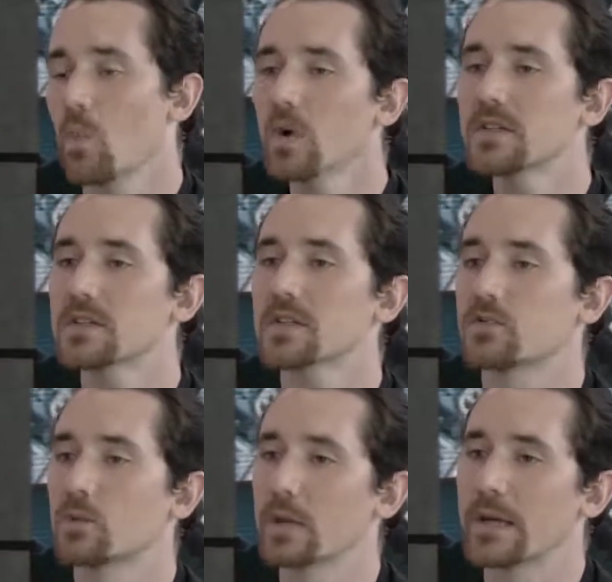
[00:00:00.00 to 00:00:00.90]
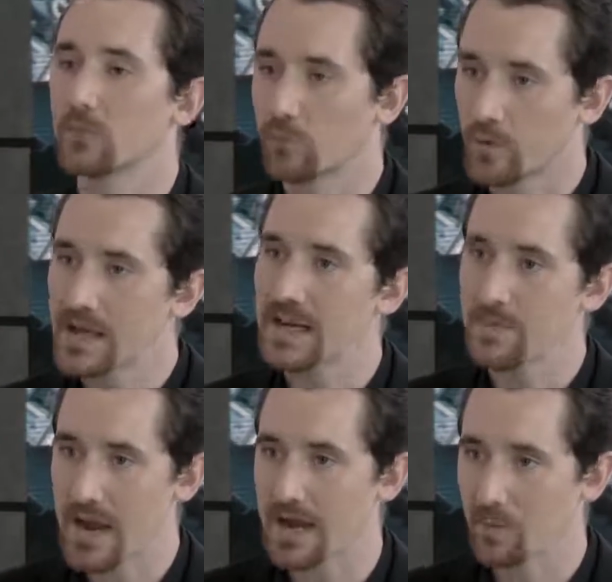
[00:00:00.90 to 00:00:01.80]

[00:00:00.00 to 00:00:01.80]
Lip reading: what does this ruling really mean in